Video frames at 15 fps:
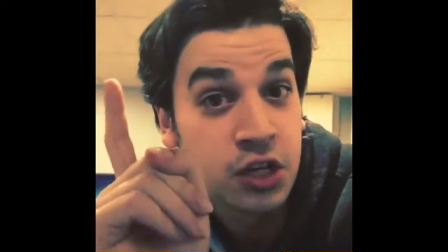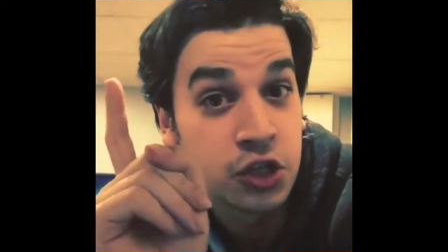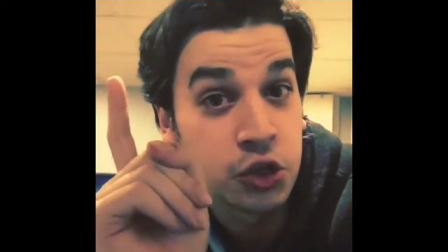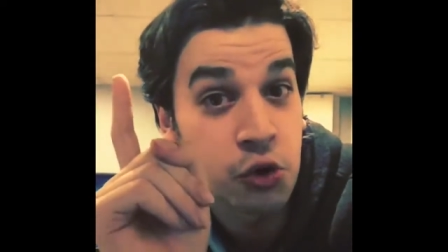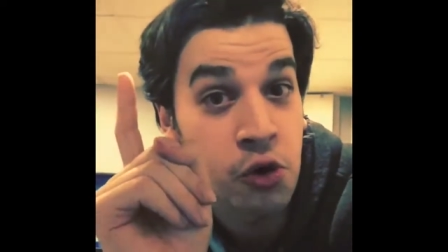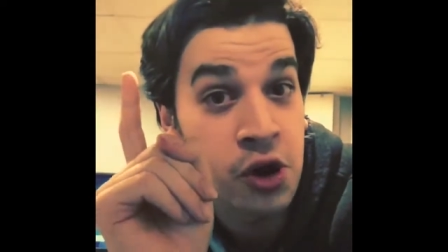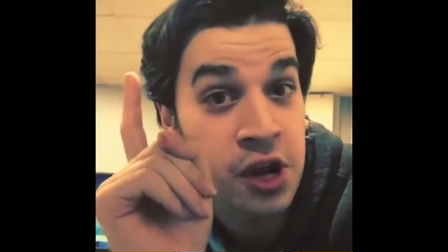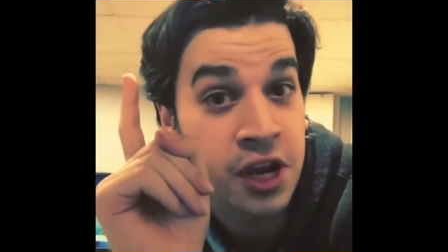
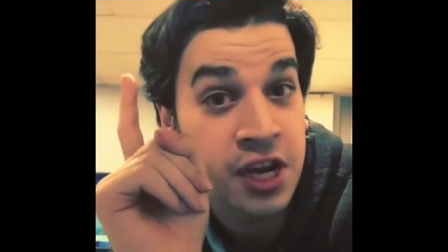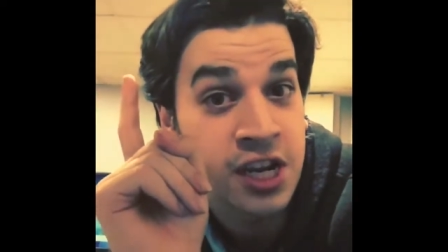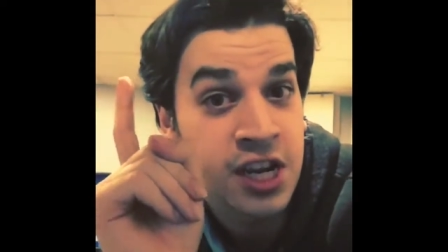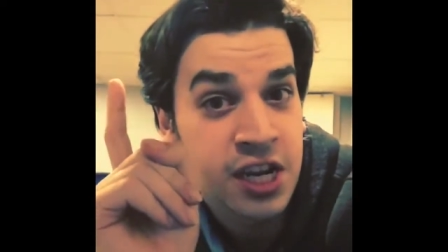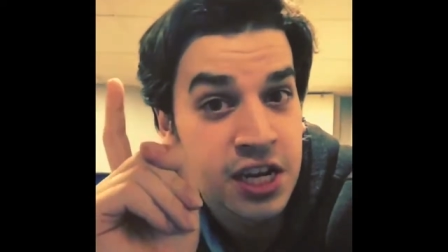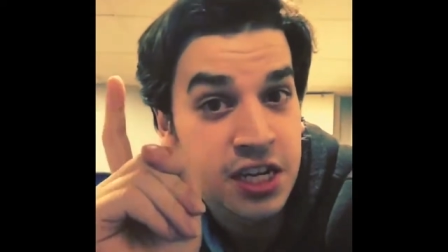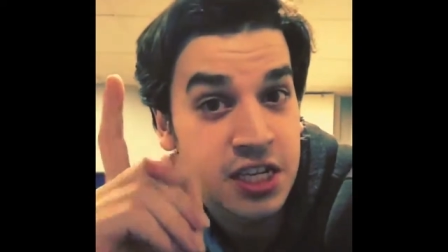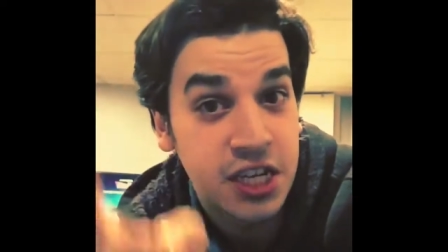drink
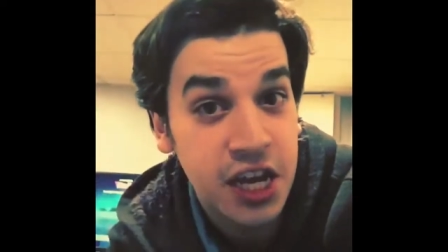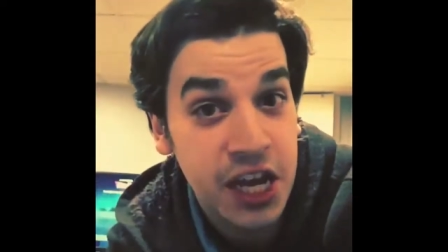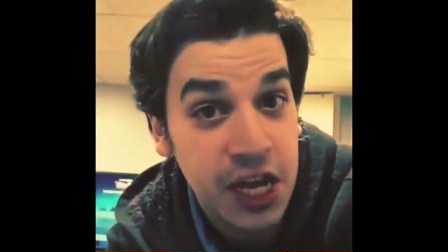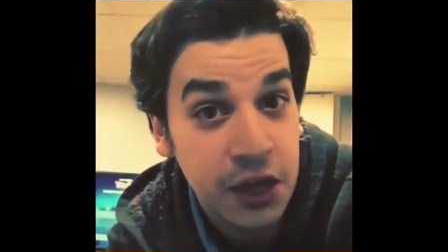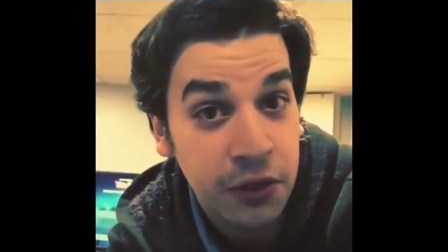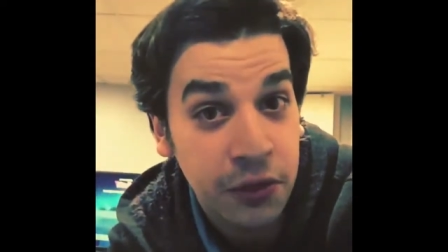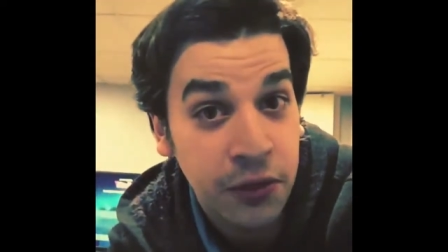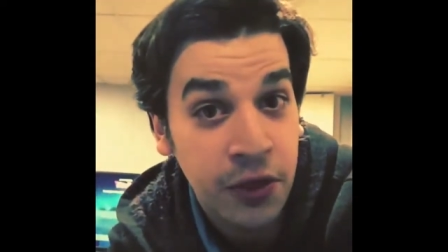
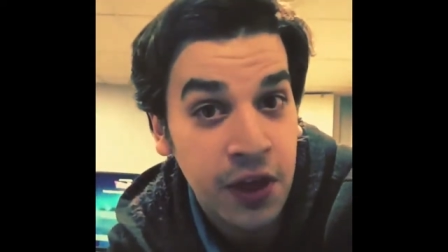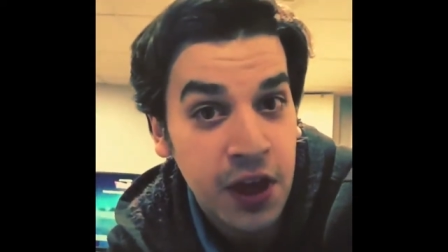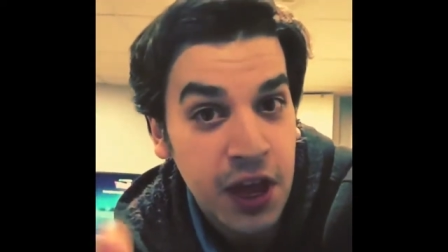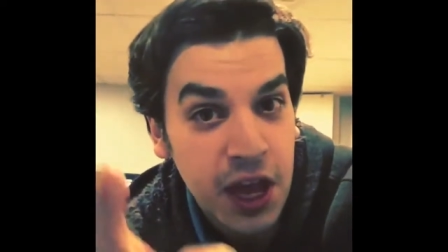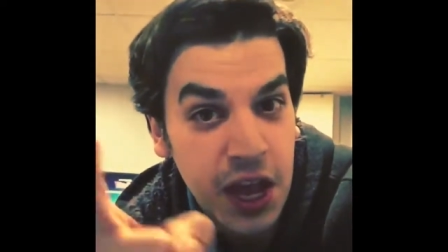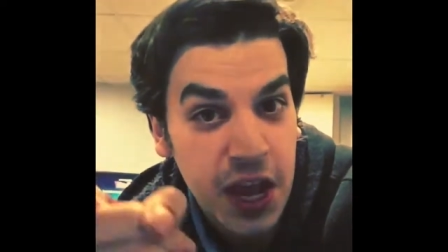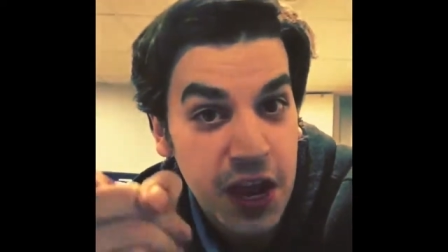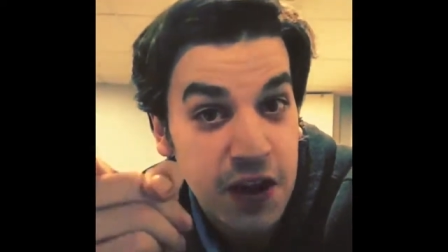teeth,
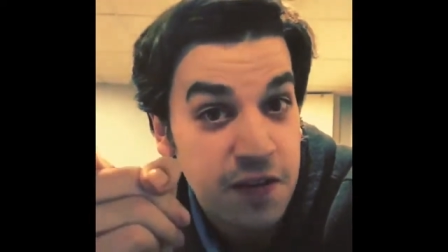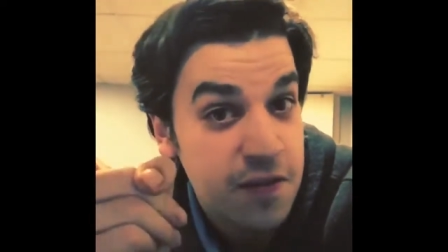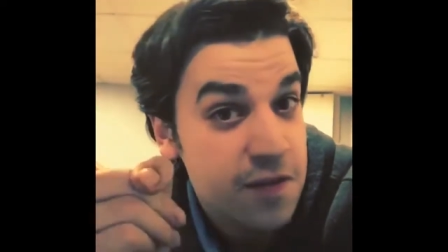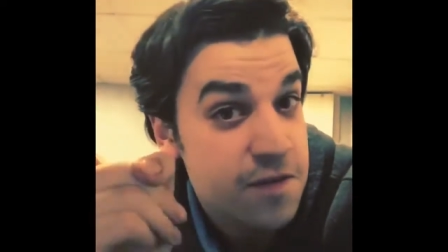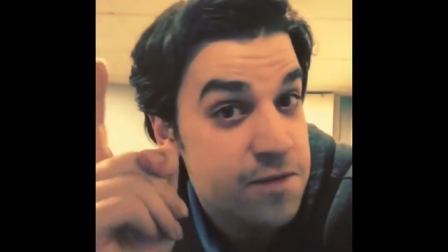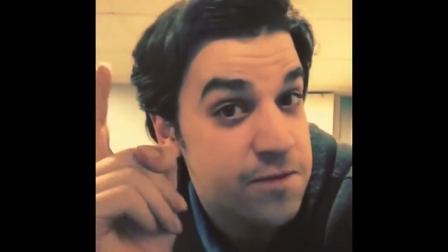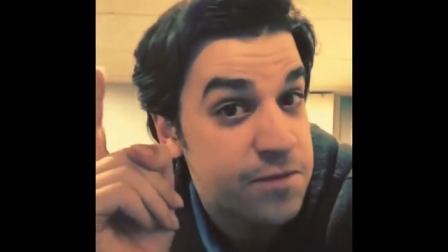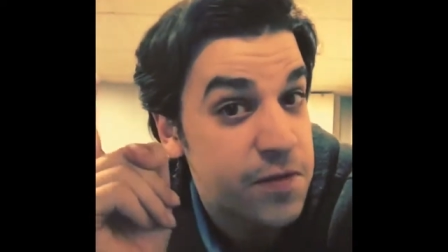and
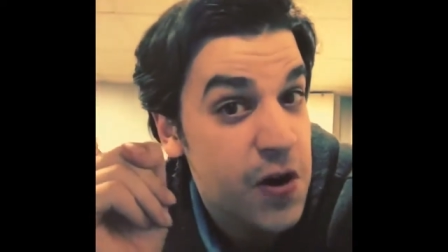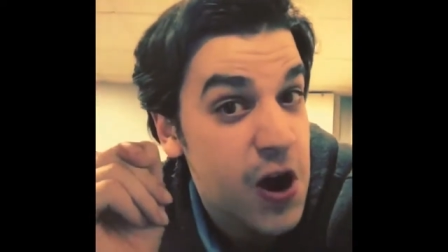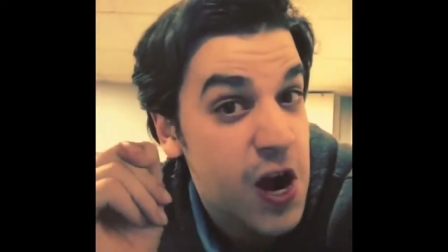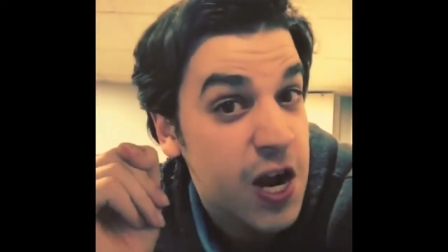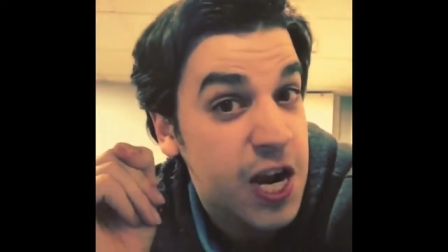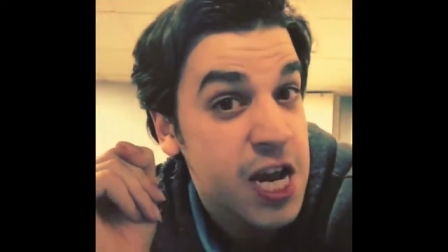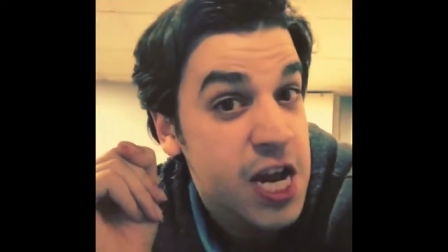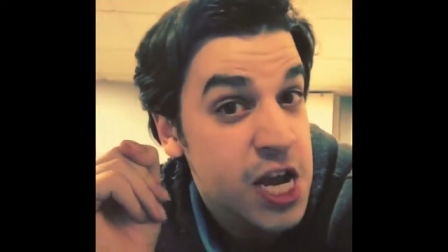
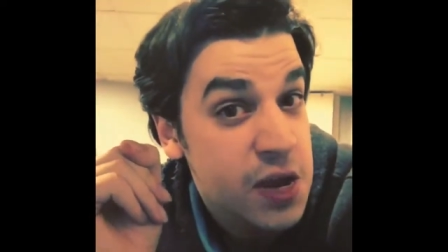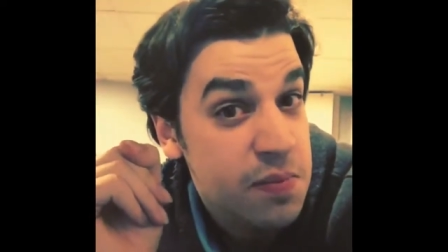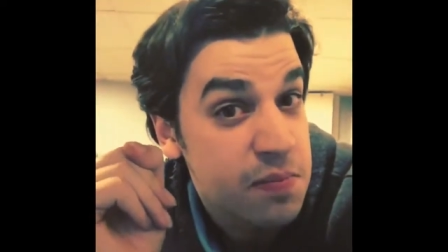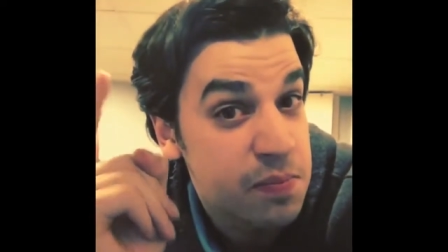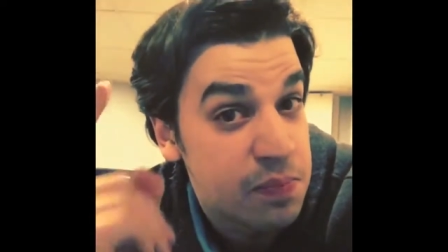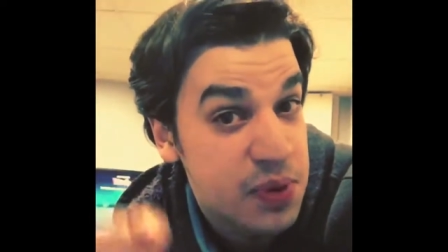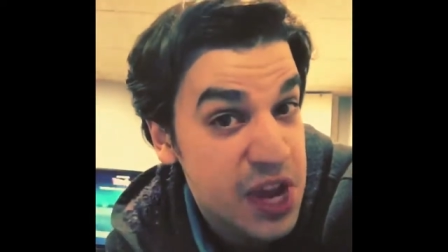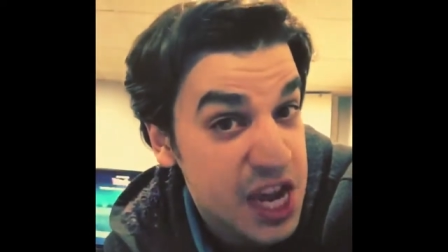fuck
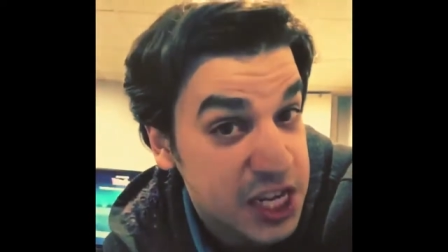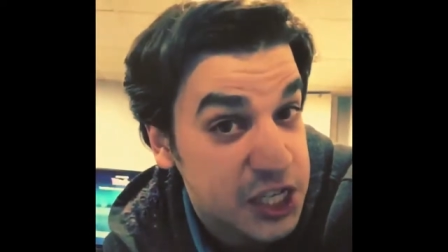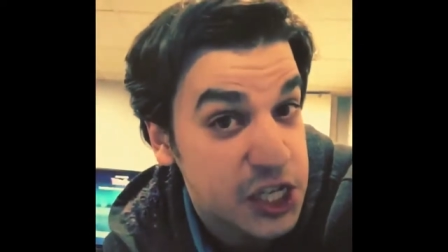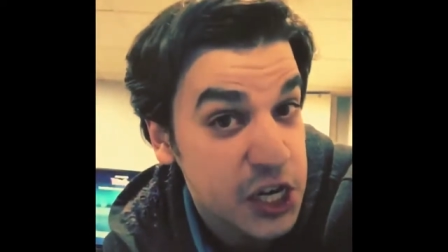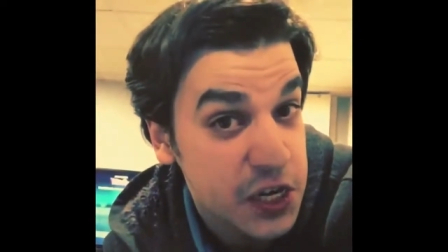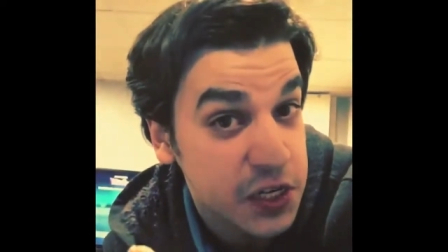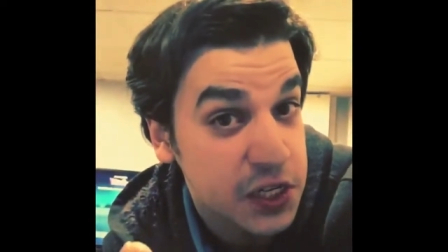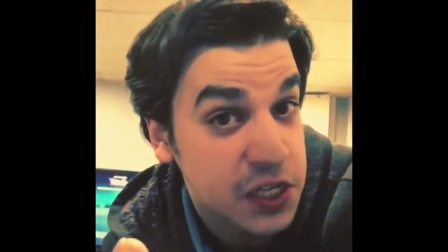
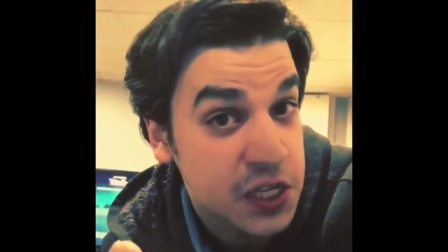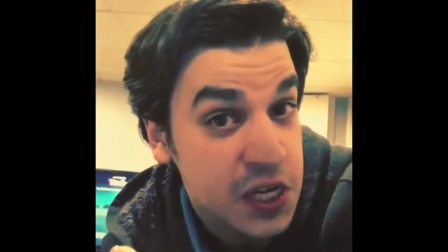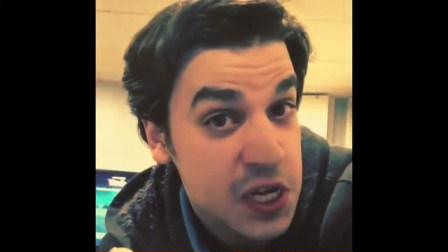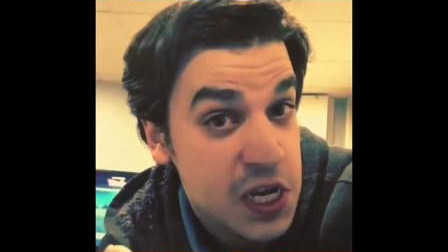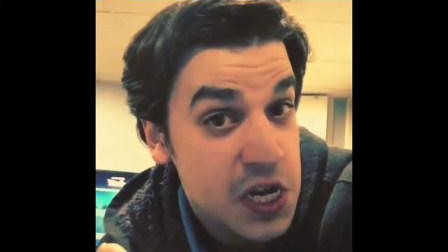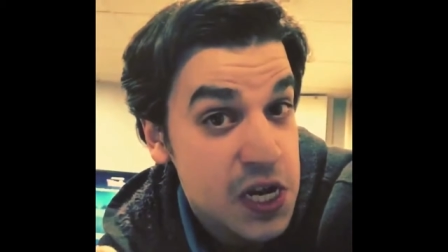bitches.